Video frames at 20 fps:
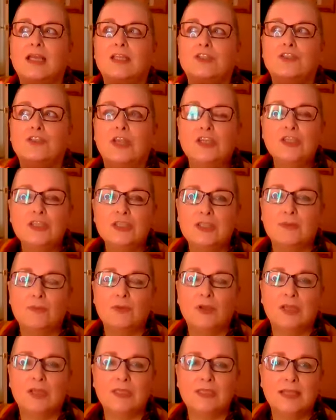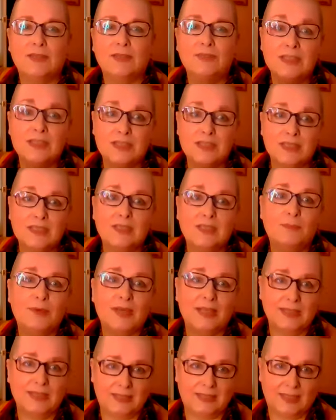strange as it might sound, this is a
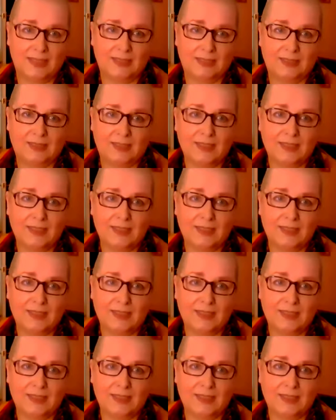blessing.